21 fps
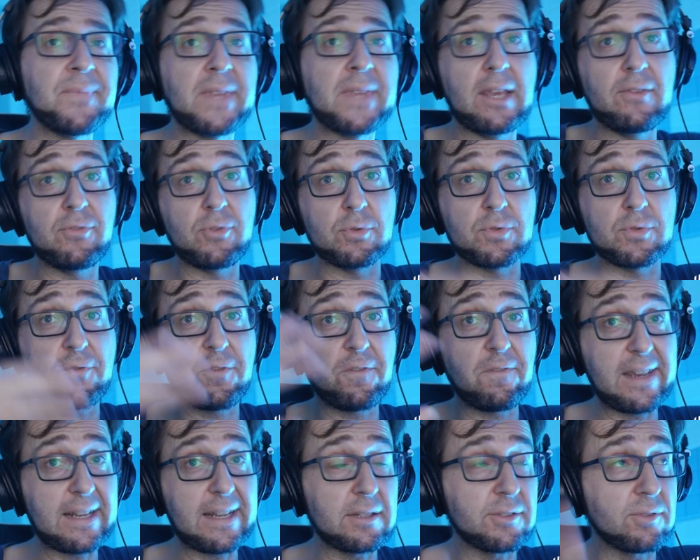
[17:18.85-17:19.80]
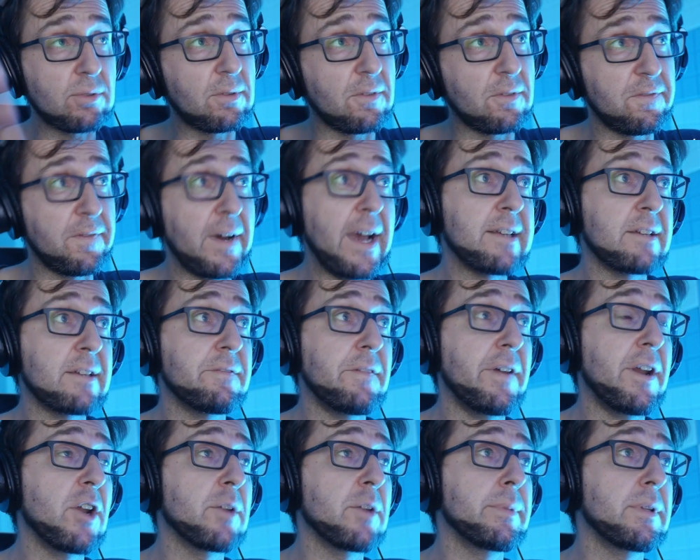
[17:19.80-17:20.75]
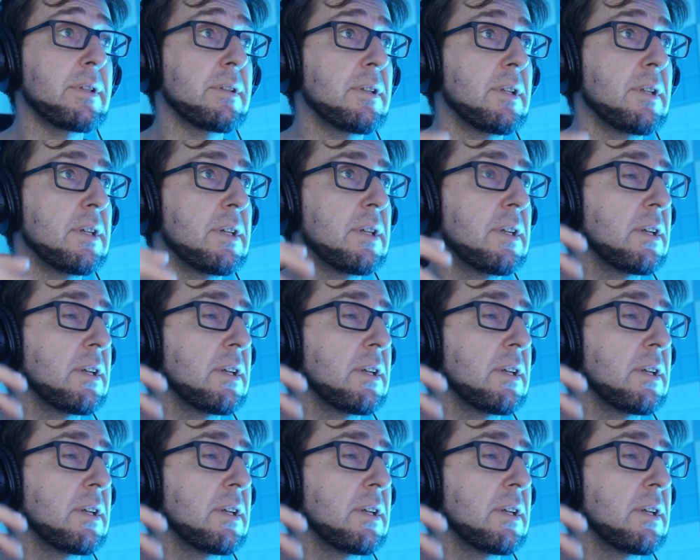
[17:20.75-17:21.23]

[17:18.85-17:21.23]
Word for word: If you fail to define a variable,